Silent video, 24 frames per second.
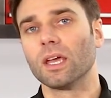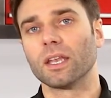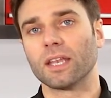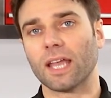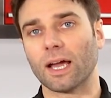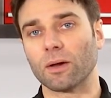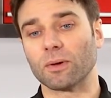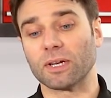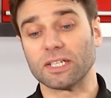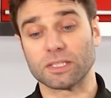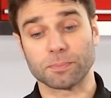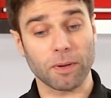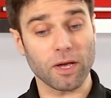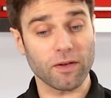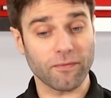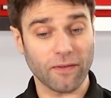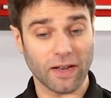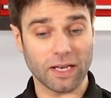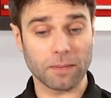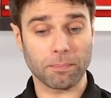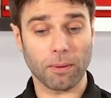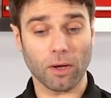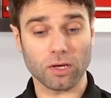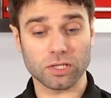Now, it's
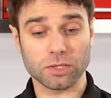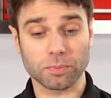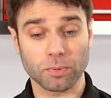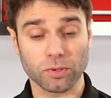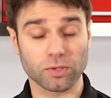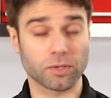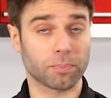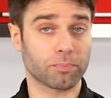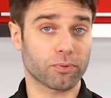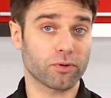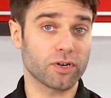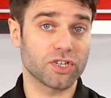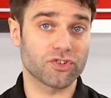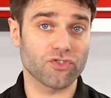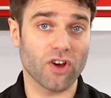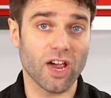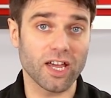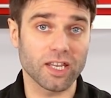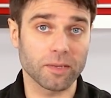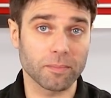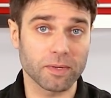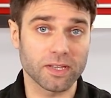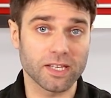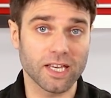perfectly possible to
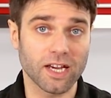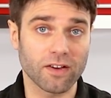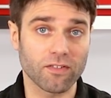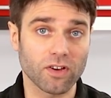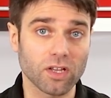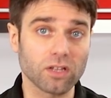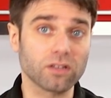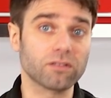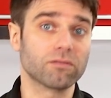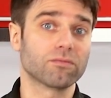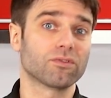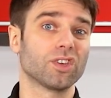pre-dry the material.